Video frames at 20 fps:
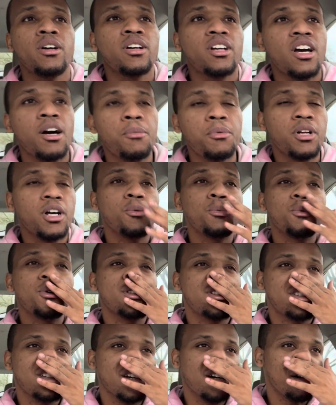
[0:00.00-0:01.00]
coming up
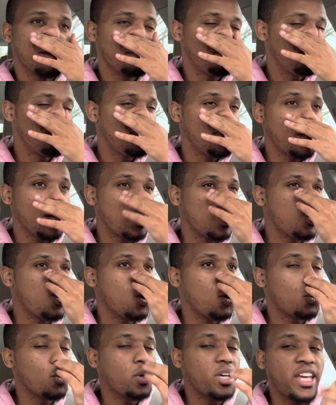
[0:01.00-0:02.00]
with some, you
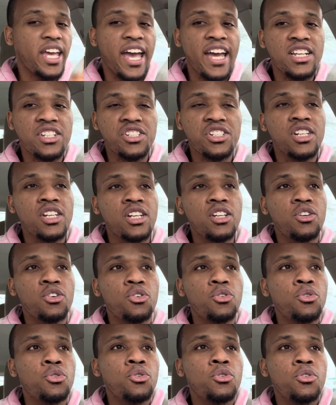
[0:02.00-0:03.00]
know, catchy,
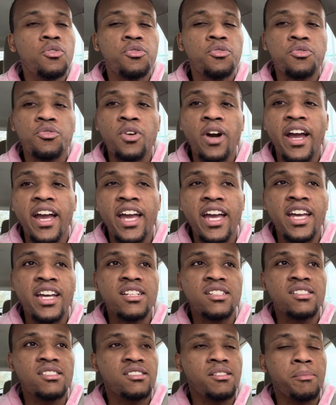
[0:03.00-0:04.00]
cool
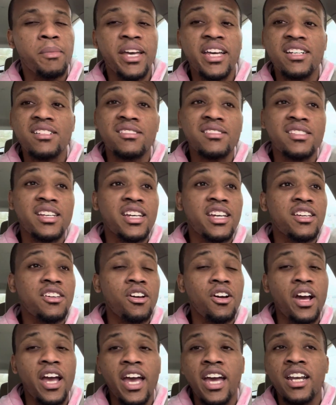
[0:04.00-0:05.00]
phrase to make it stick in
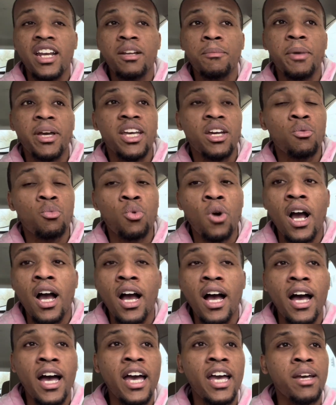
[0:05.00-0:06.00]
your head, to make it
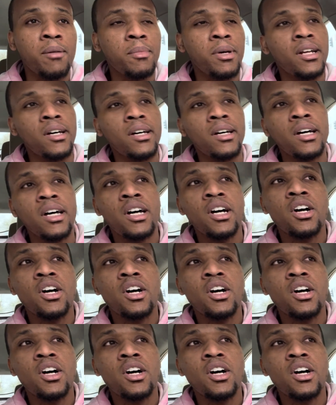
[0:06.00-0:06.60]
rhyme, and a